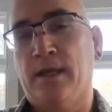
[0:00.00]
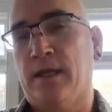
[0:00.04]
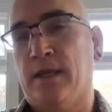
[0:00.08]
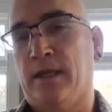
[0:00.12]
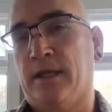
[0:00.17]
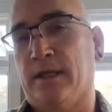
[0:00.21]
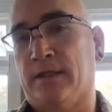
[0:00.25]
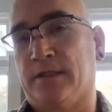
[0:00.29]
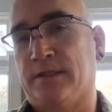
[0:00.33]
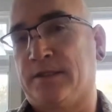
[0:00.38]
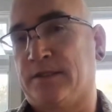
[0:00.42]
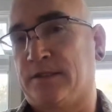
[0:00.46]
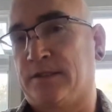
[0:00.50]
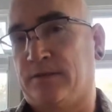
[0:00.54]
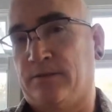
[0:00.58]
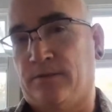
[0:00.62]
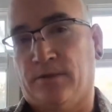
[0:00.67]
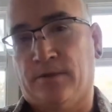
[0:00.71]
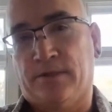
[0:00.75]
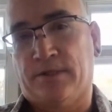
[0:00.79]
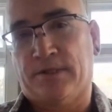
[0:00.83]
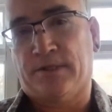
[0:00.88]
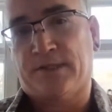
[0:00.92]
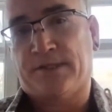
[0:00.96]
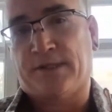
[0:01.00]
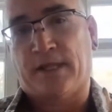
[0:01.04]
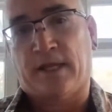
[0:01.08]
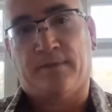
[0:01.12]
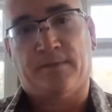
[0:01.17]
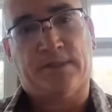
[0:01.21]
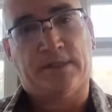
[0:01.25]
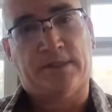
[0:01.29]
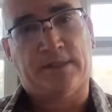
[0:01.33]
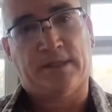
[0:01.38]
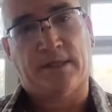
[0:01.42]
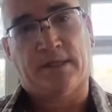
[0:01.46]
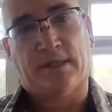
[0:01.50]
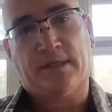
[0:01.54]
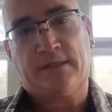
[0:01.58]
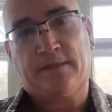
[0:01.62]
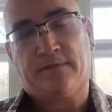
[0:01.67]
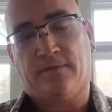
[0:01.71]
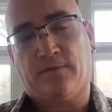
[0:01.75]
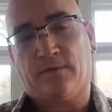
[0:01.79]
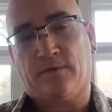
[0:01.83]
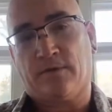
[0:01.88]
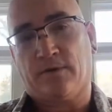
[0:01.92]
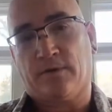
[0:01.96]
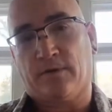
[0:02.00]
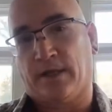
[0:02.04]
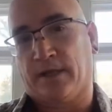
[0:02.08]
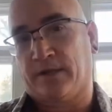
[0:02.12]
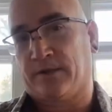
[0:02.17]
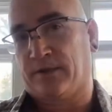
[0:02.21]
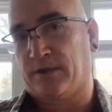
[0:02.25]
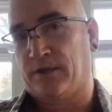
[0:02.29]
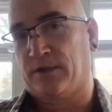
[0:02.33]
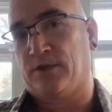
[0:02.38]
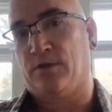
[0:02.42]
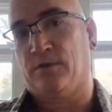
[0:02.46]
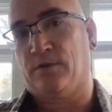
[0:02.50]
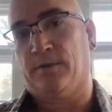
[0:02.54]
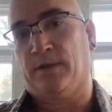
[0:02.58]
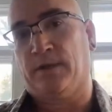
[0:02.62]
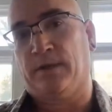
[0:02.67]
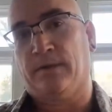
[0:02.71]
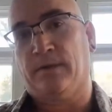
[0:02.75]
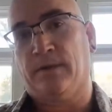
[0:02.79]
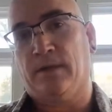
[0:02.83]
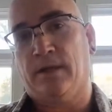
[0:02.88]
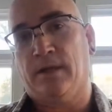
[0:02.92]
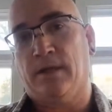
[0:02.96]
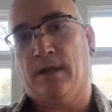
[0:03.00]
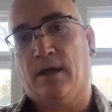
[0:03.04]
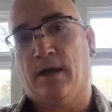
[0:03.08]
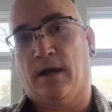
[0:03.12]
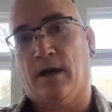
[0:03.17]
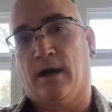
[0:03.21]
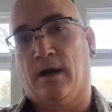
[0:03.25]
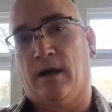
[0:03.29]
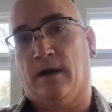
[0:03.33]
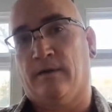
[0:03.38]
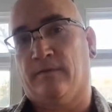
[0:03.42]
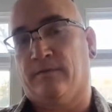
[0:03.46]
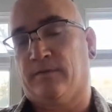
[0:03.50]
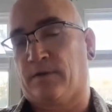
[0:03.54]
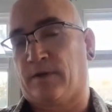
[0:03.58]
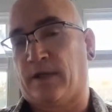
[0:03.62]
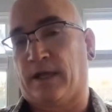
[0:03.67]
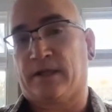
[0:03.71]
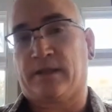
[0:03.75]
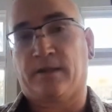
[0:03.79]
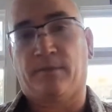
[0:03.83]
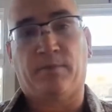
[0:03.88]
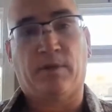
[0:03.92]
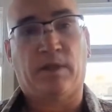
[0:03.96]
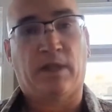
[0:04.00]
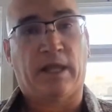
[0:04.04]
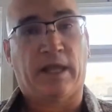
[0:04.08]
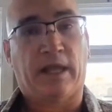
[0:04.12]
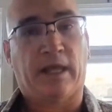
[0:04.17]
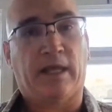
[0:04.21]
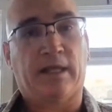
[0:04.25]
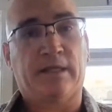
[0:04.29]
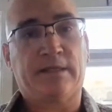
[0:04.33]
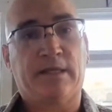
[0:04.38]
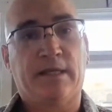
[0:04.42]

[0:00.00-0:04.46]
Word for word: it's doing the same as it does for like the human, uh, for like the plant.